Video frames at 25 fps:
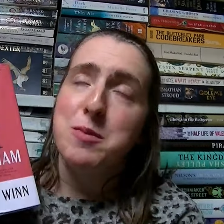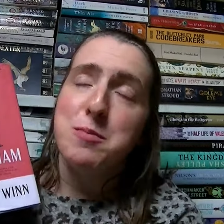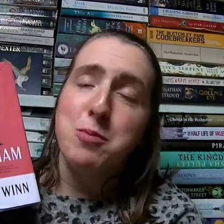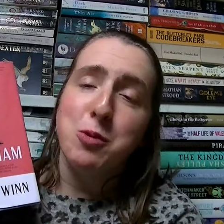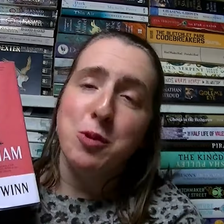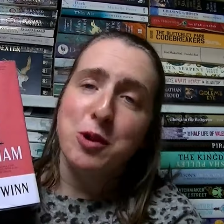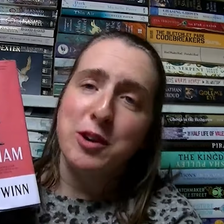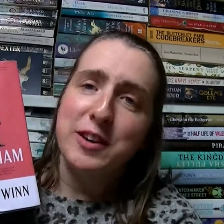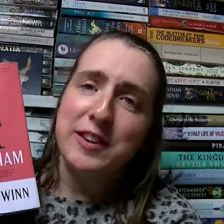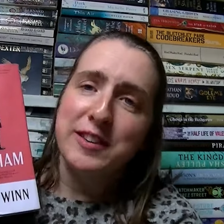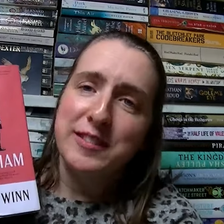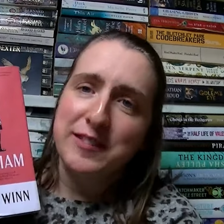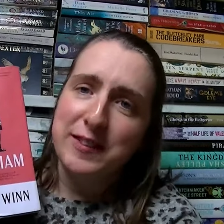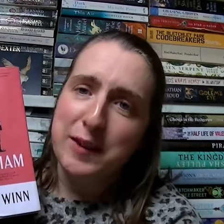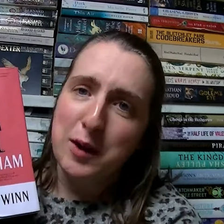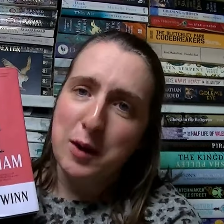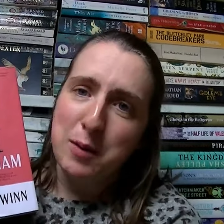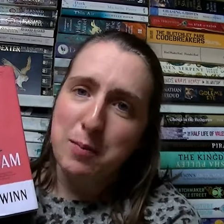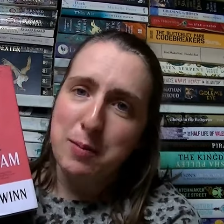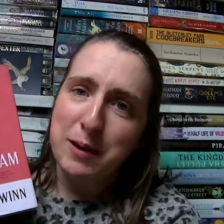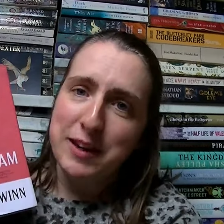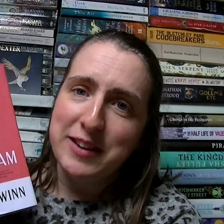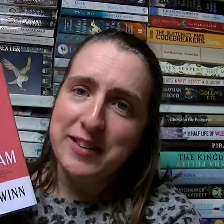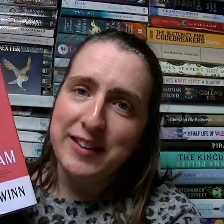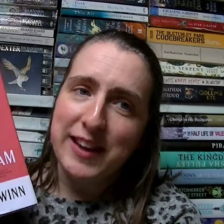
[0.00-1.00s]
boarding
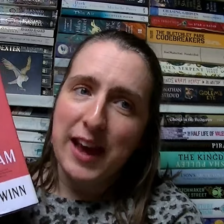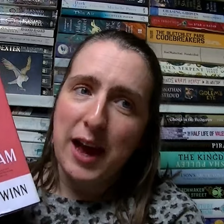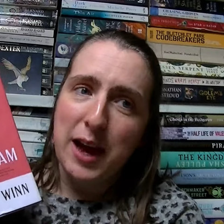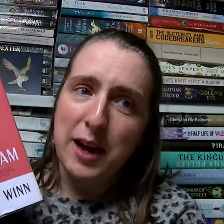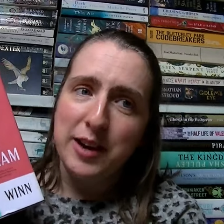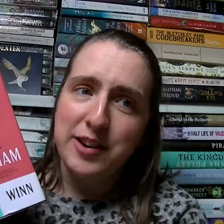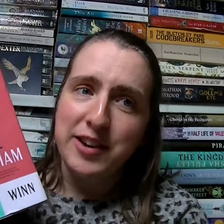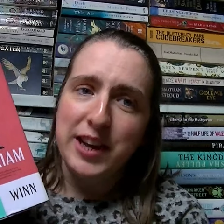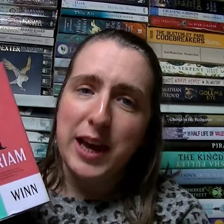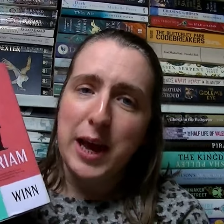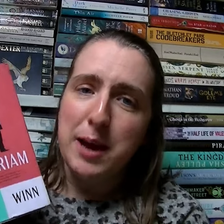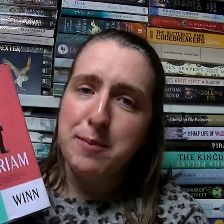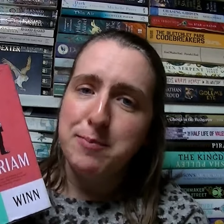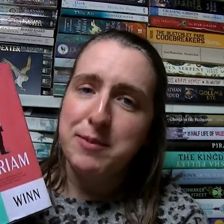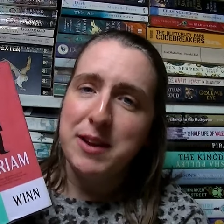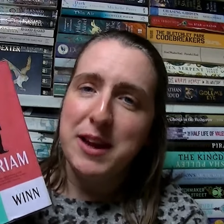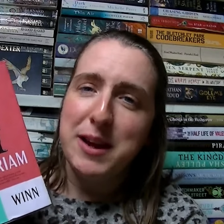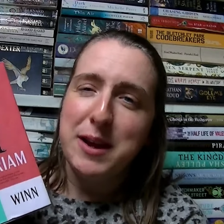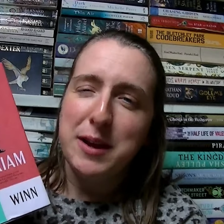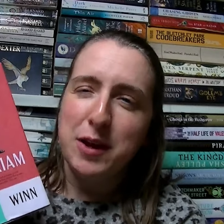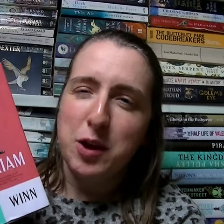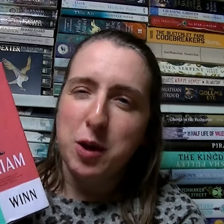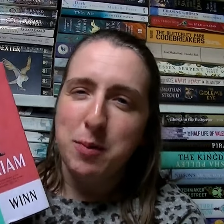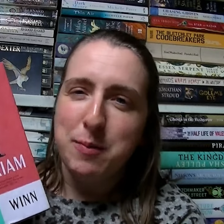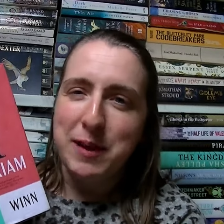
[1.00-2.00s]
school bit kind of kept
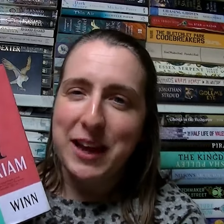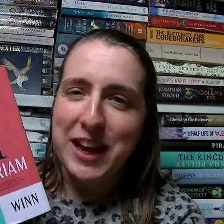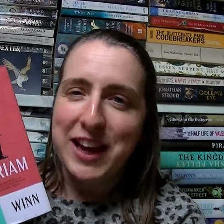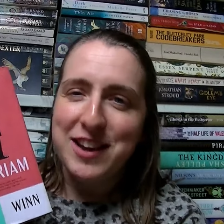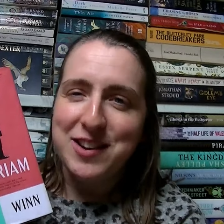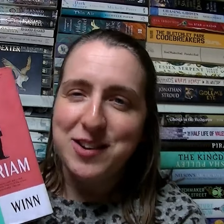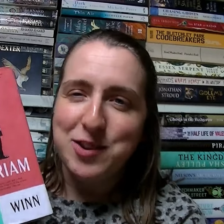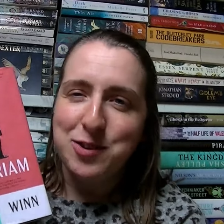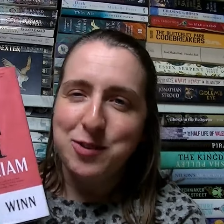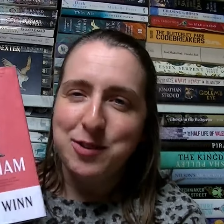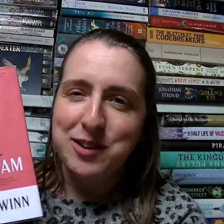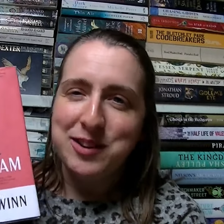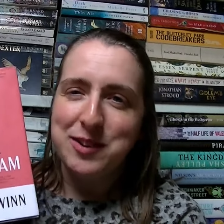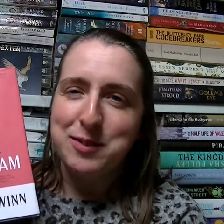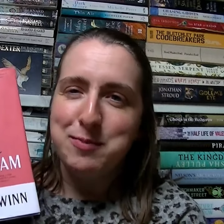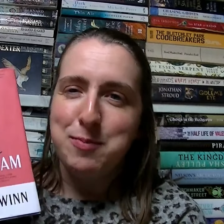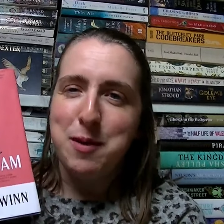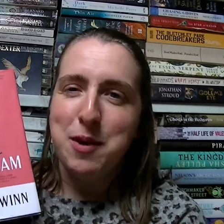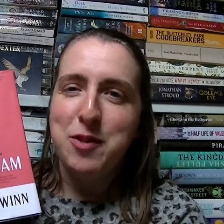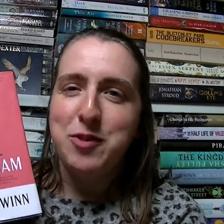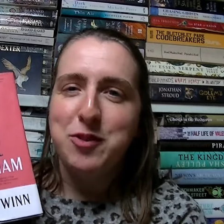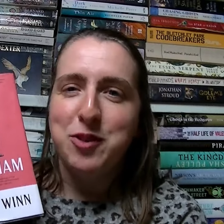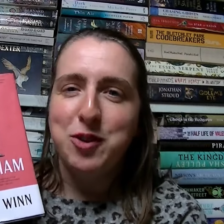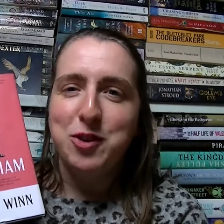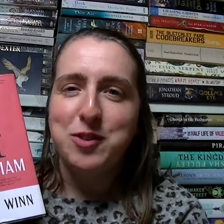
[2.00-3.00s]
coming into it,
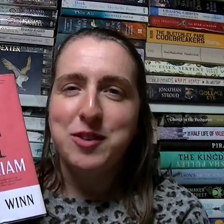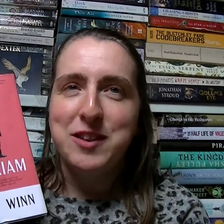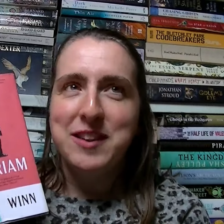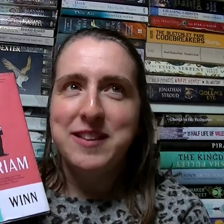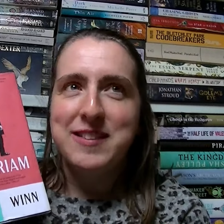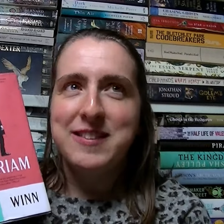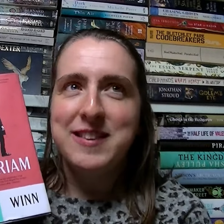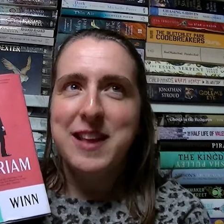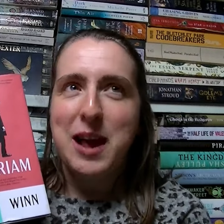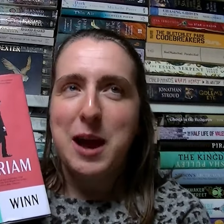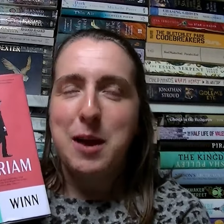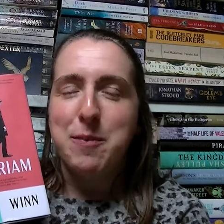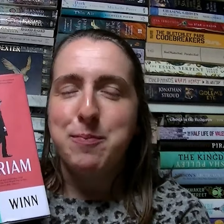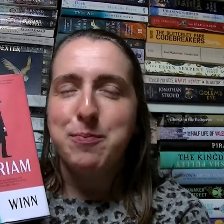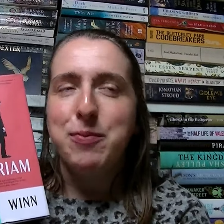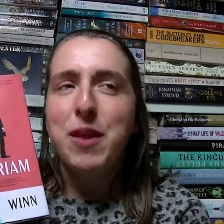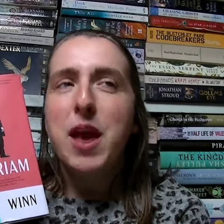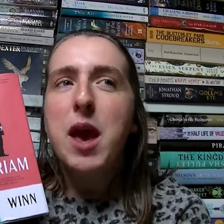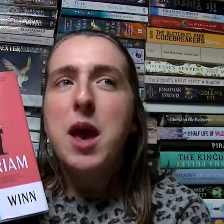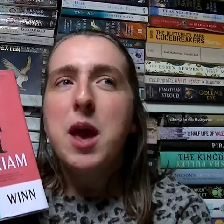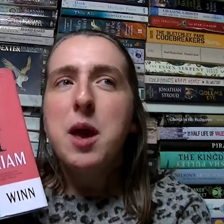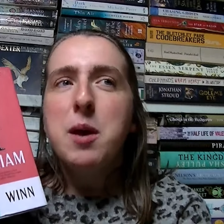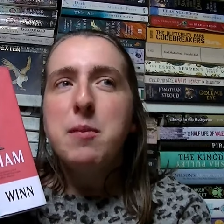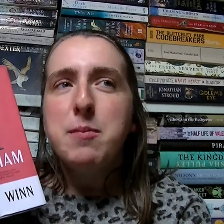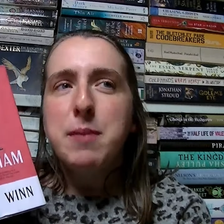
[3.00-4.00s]
but through this
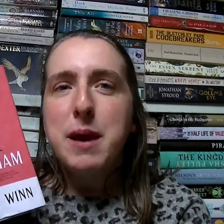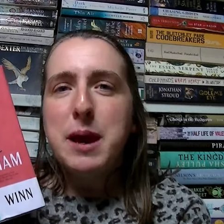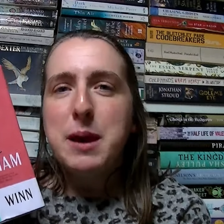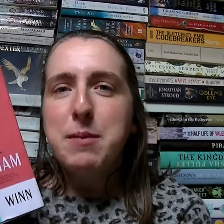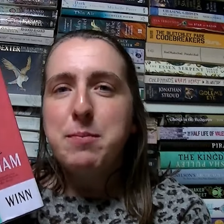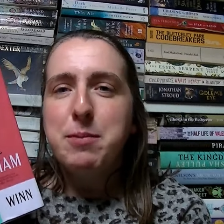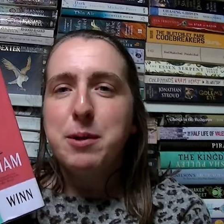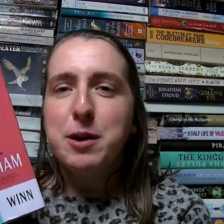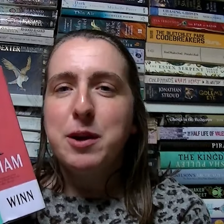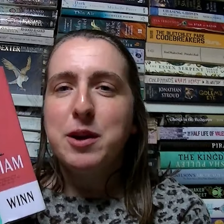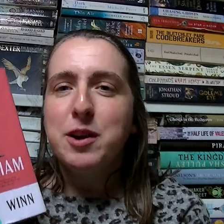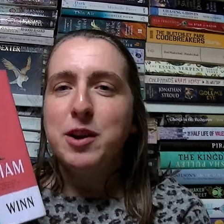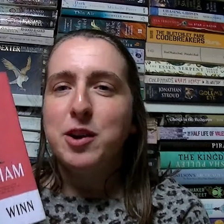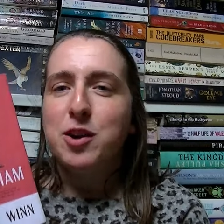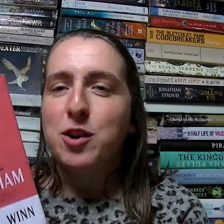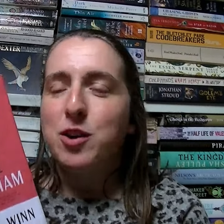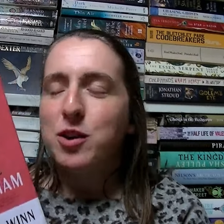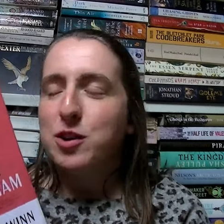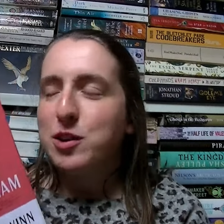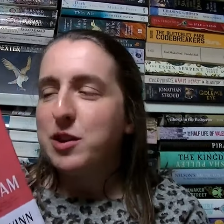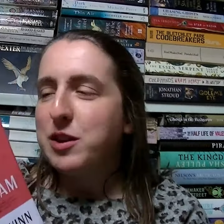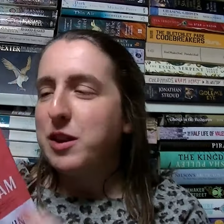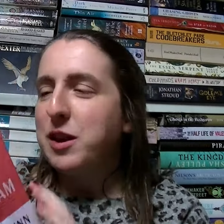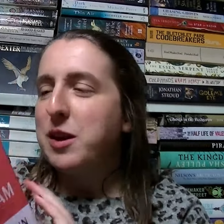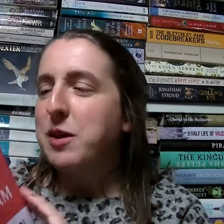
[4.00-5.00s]
paper
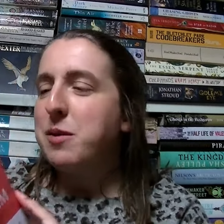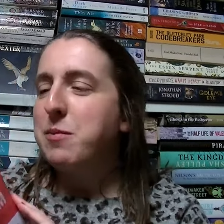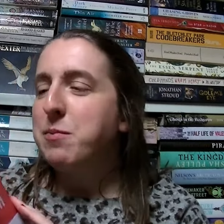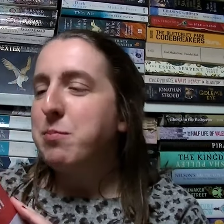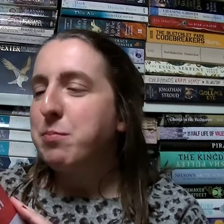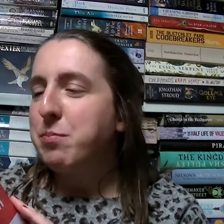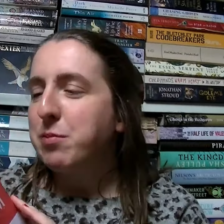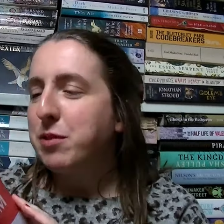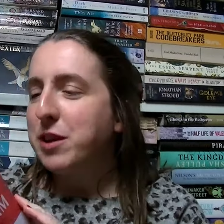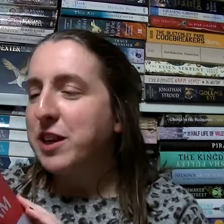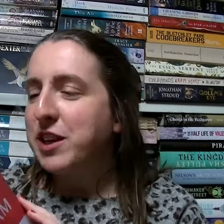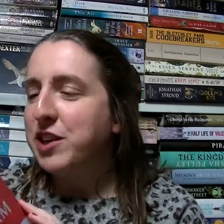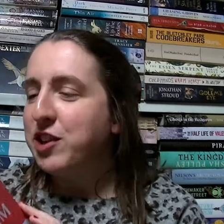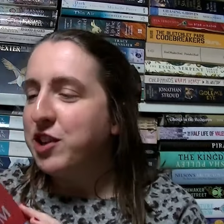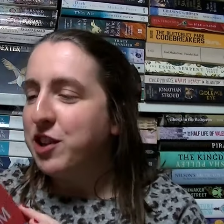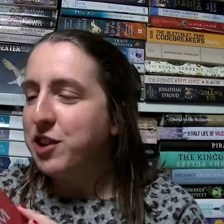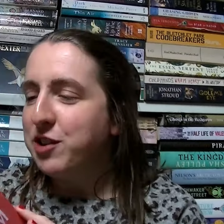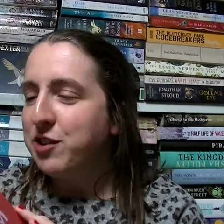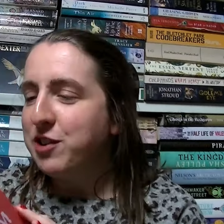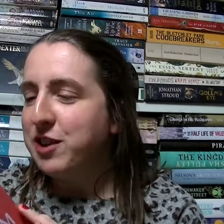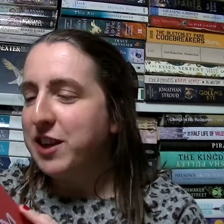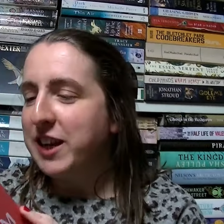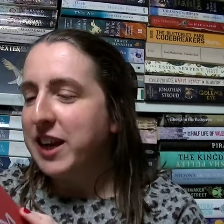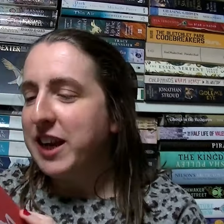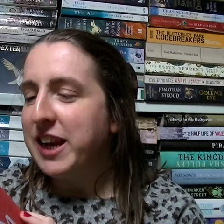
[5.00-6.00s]
called the
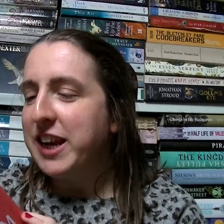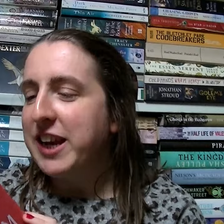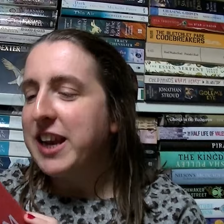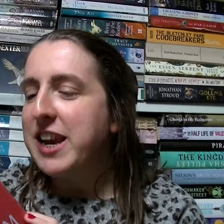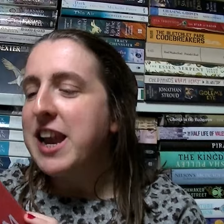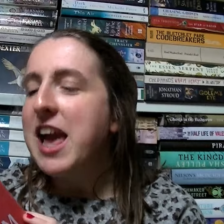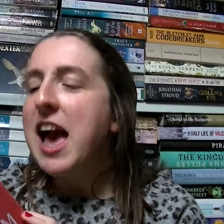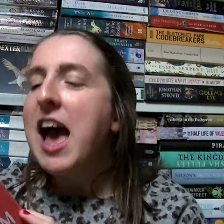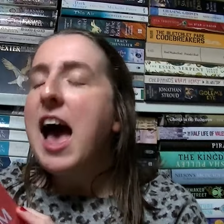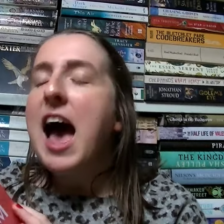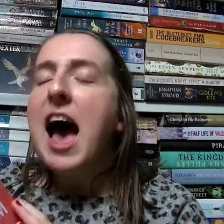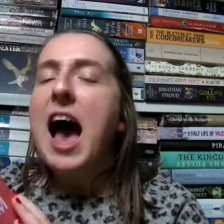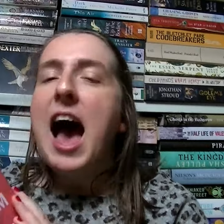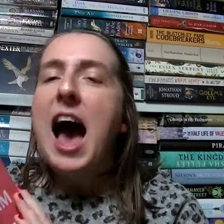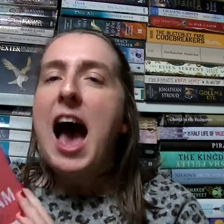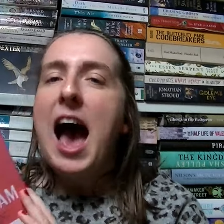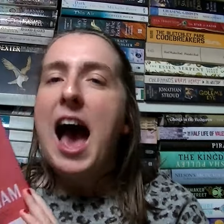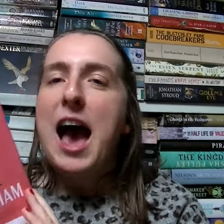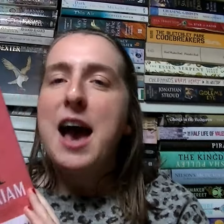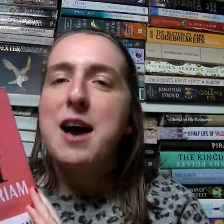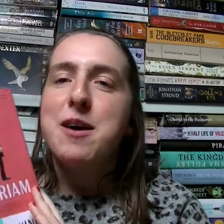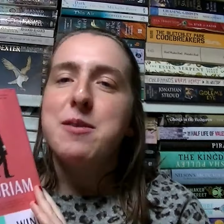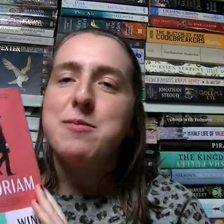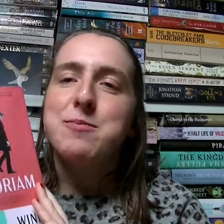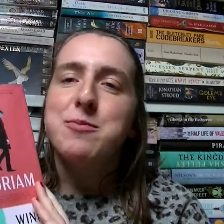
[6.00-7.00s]
Pre-Shutian,
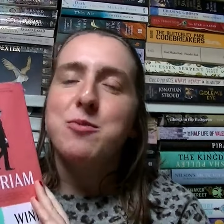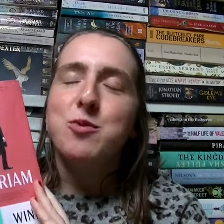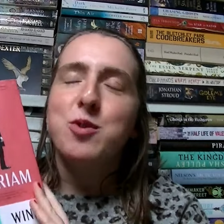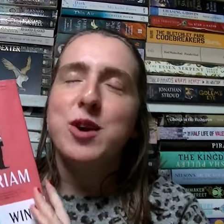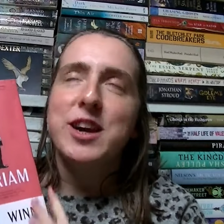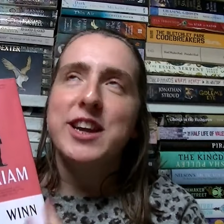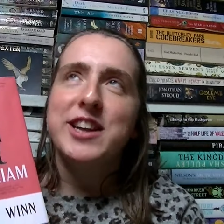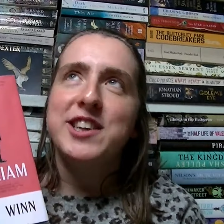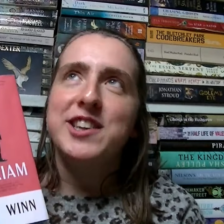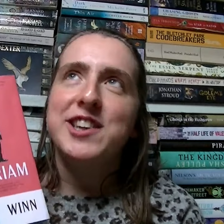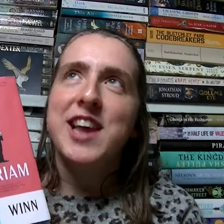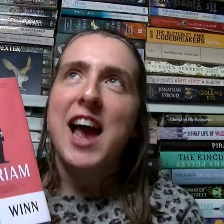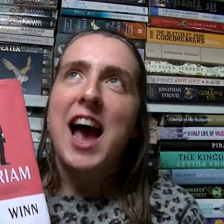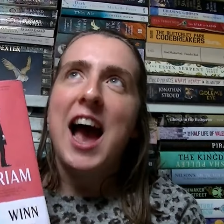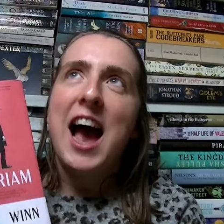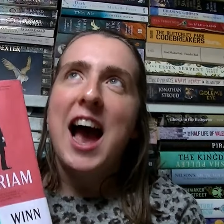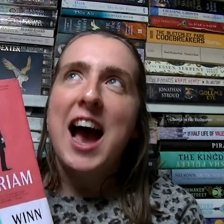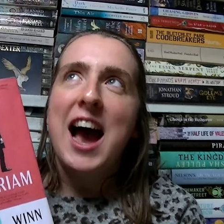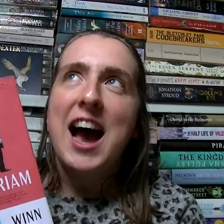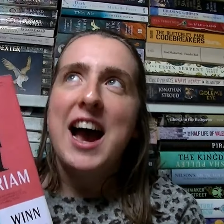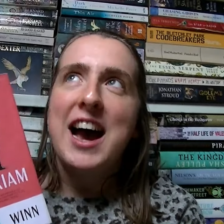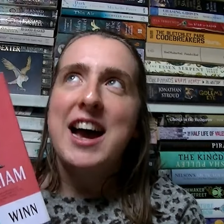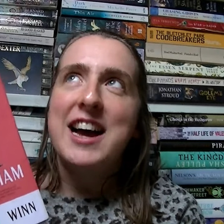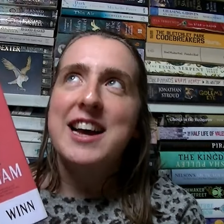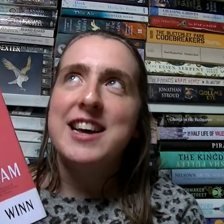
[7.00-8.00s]
which
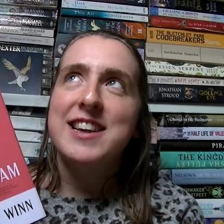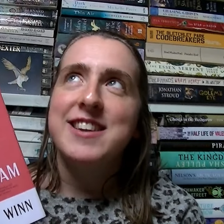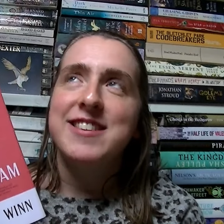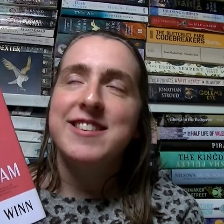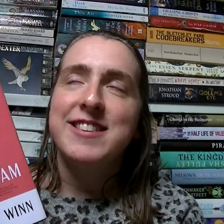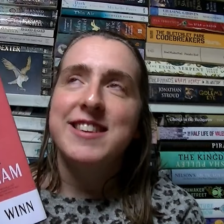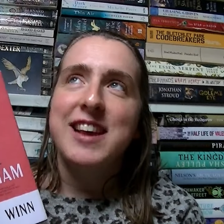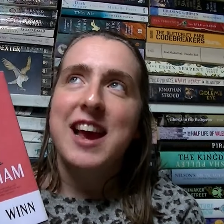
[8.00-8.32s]
had